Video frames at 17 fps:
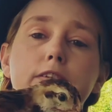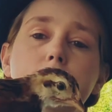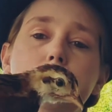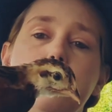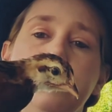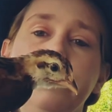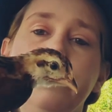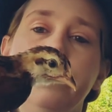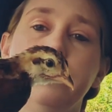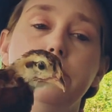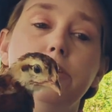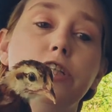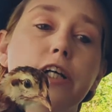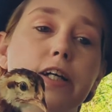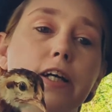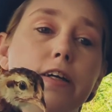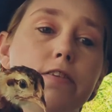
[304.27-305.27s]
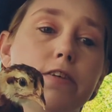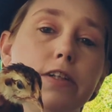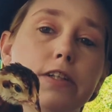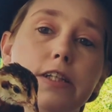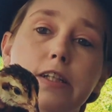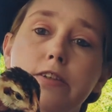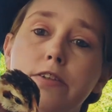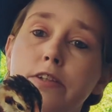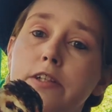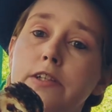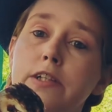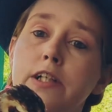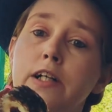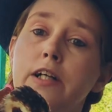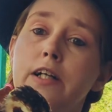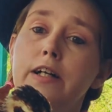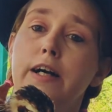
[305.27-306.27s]
on the chickens, at least.
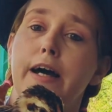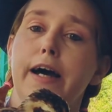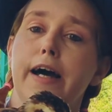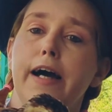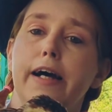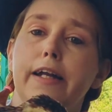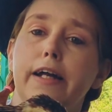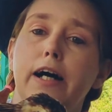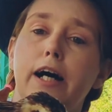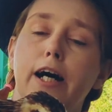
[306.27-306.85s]
And